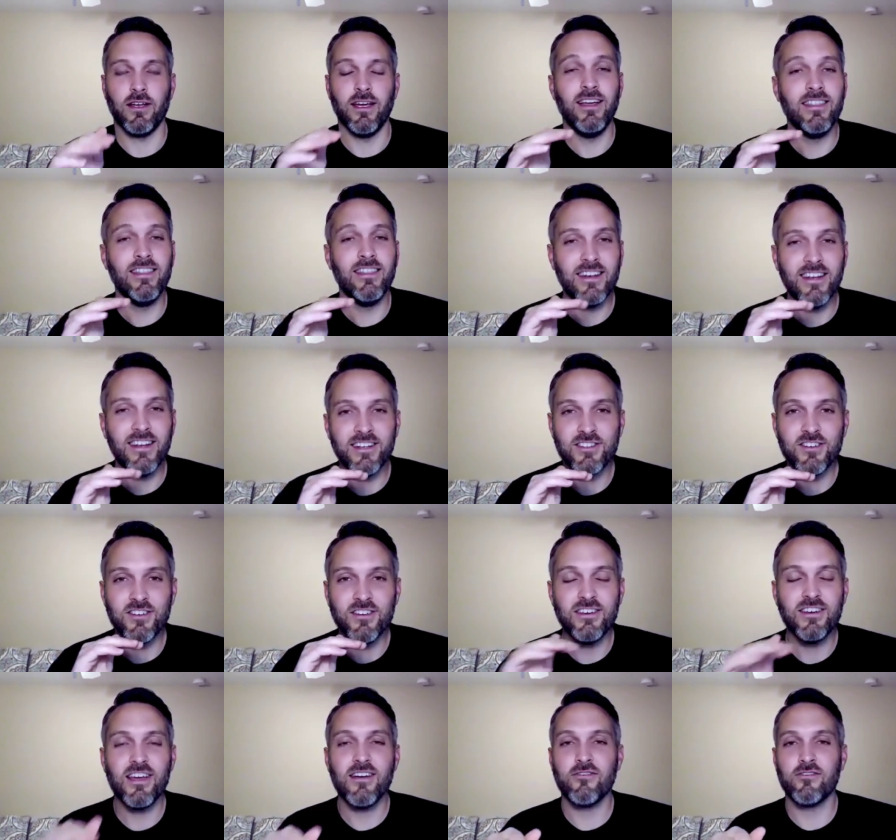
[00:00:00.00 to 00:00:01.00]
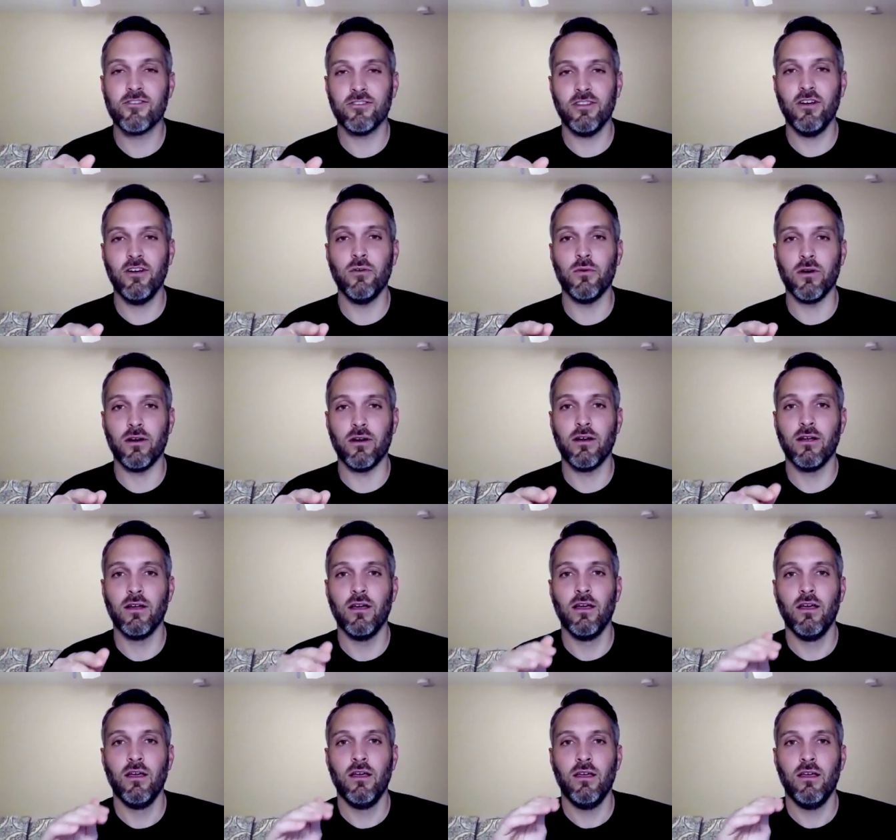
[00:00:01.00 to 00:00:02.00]
And then it's never lower.
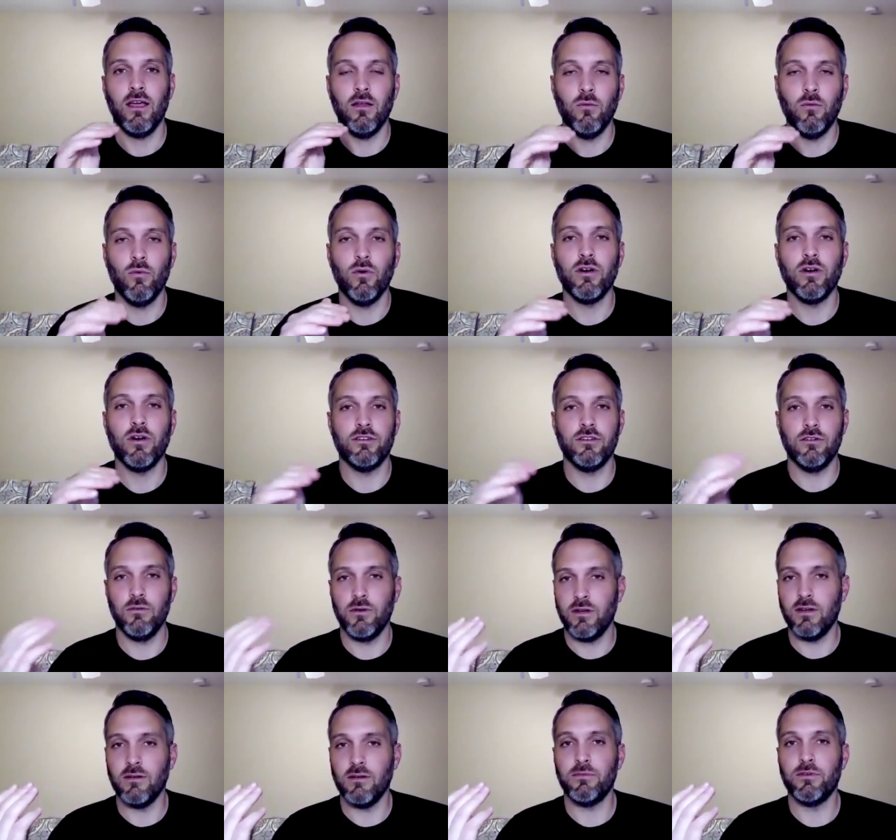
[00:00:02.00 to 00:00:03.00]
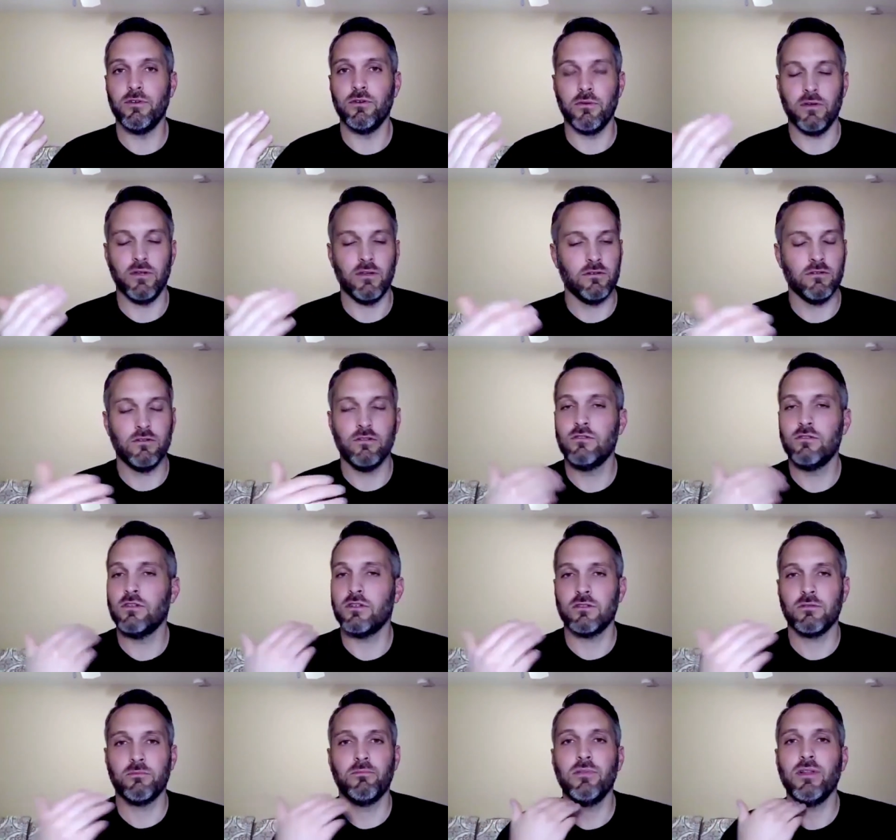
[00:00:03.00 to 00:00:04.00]
And what Correct. do you end up doing? You
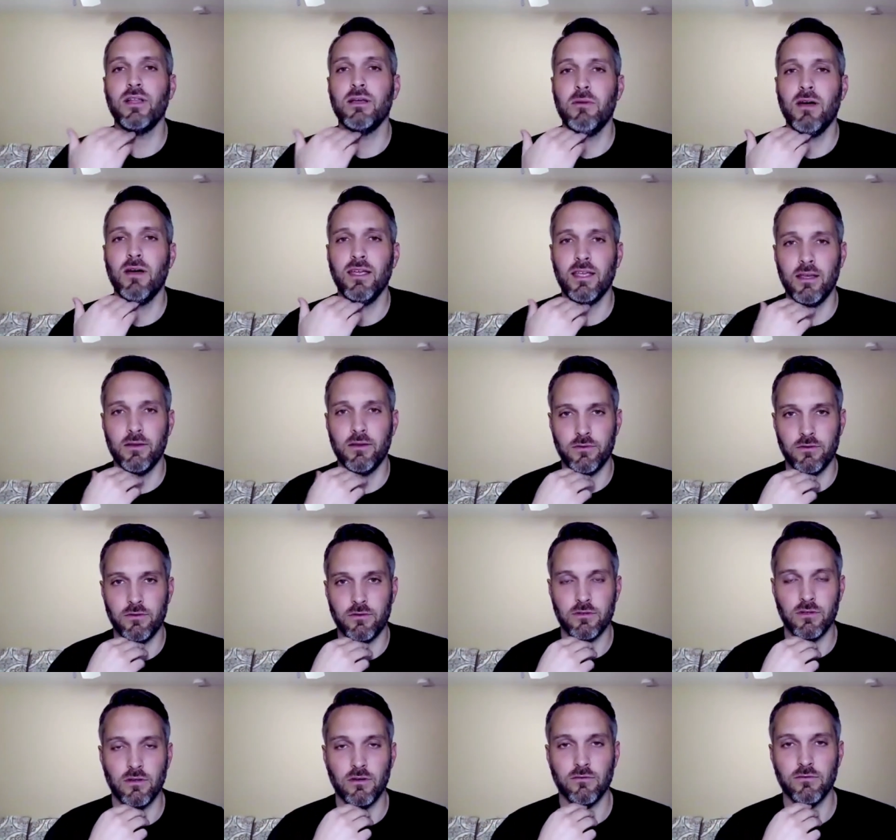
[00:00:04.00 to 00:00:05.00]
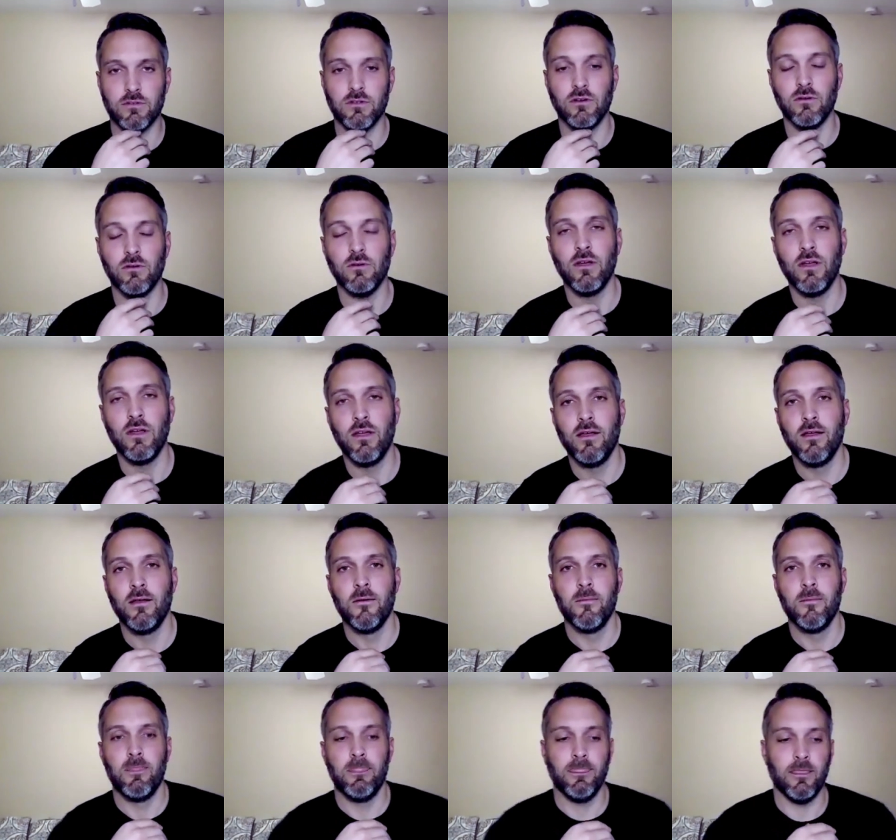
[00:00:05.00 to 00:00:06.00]
just play mind games with yourself. So
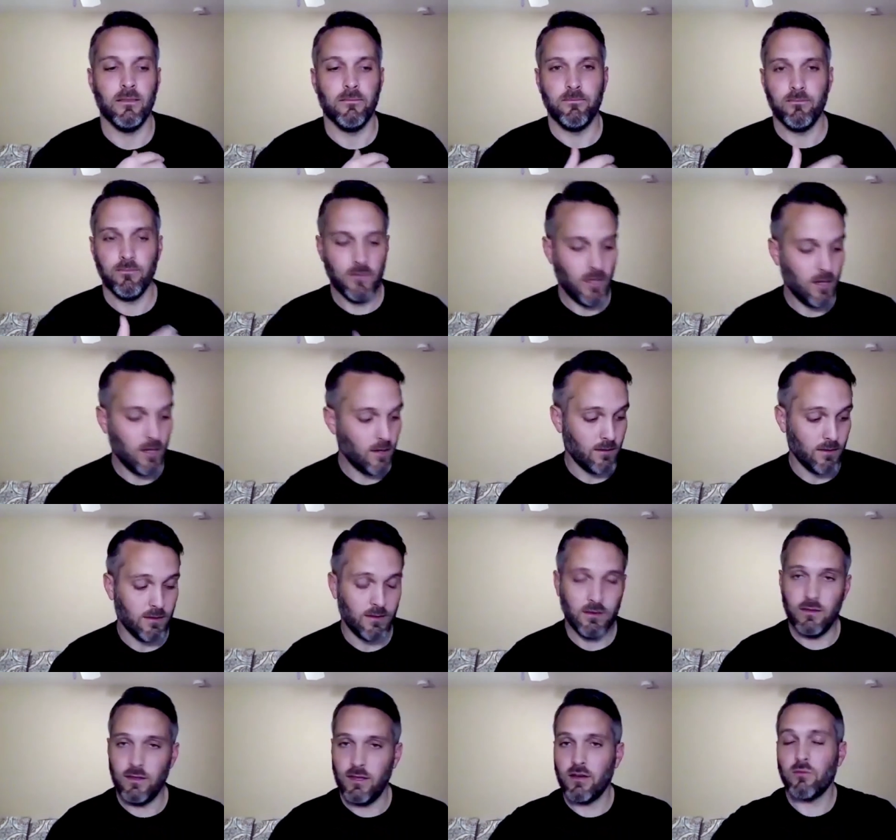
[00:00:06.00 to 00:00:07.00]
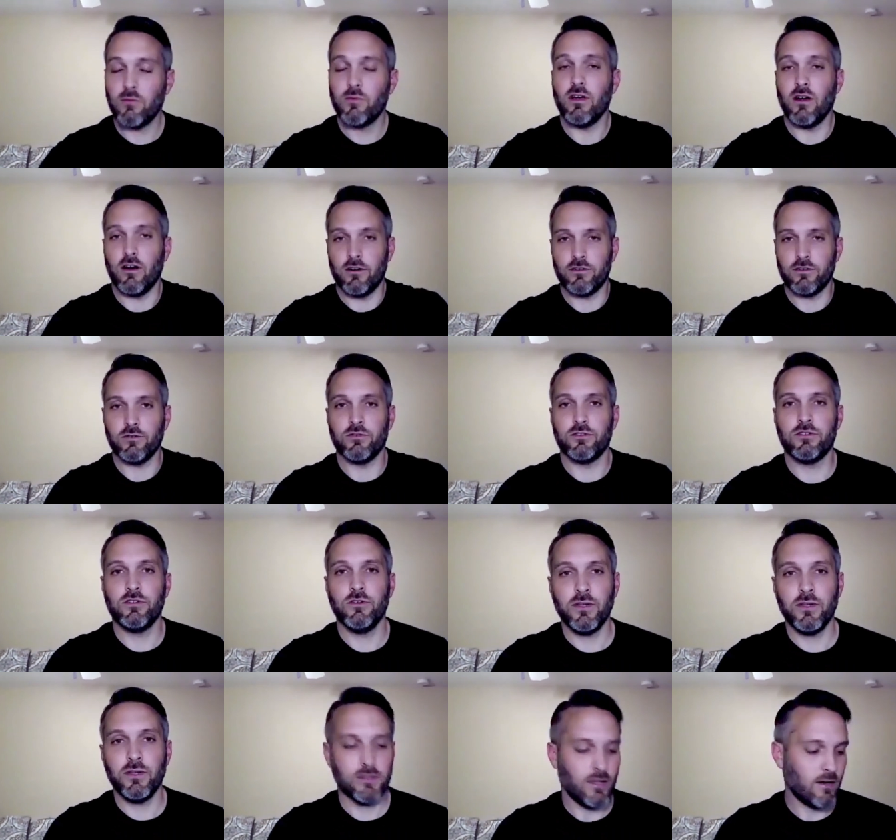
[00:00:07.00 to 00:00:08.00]
he, here we are. So it's two
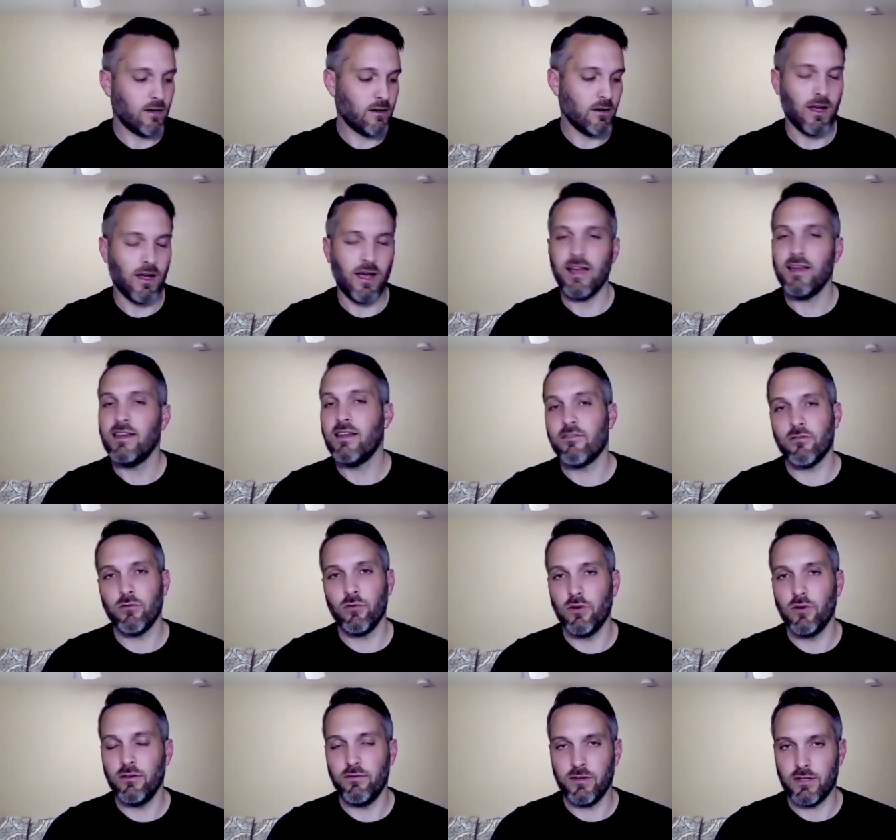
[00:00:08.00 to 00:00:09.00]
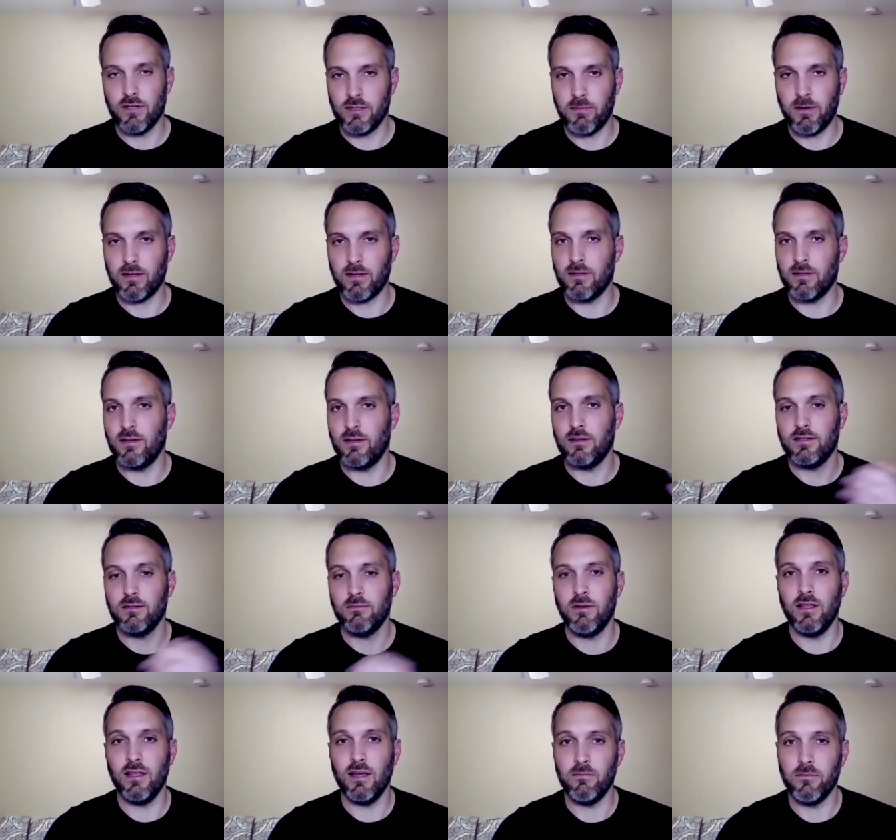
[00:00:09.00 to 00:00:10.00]
weeks later. I never would have expected it to
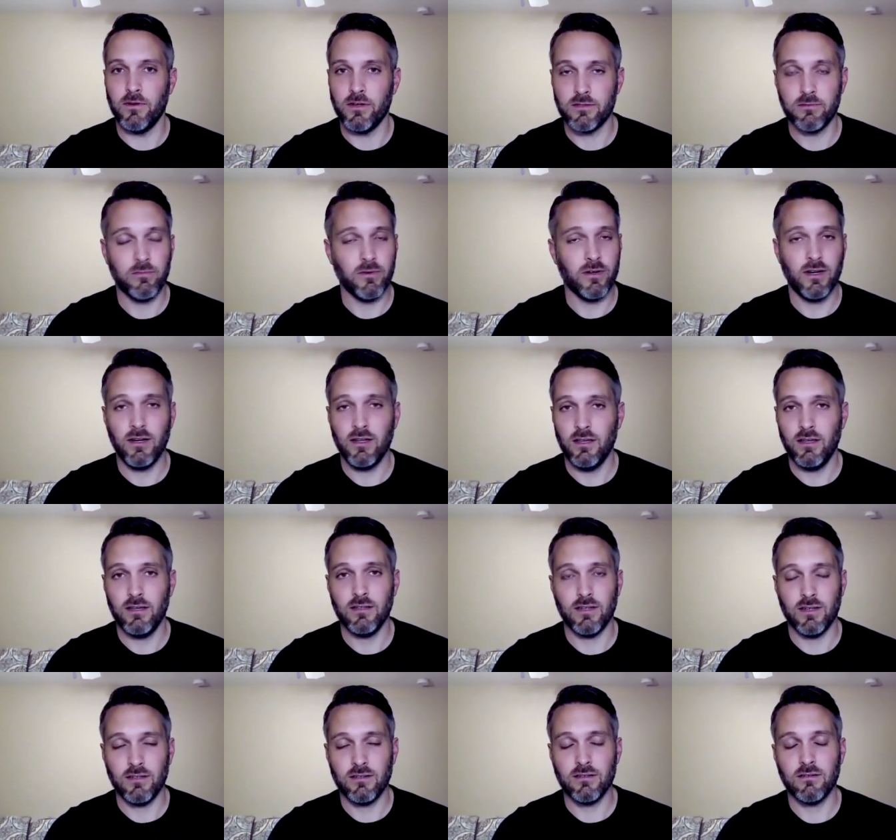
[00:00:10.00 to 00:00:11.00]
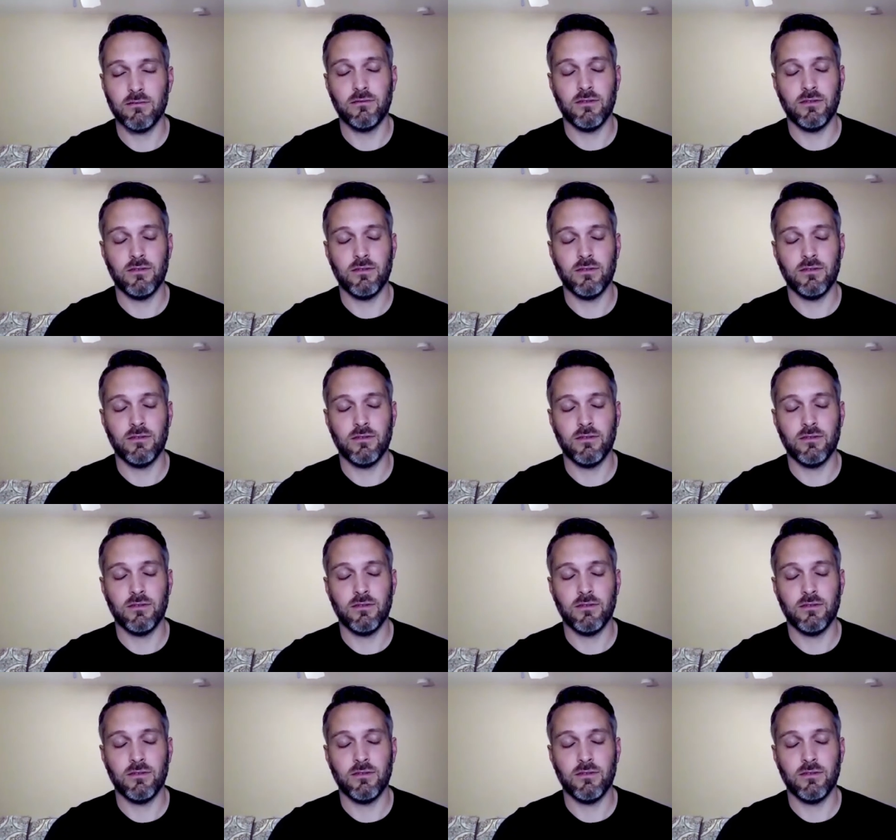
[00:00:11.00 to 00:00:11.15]
be that much, but it is. That's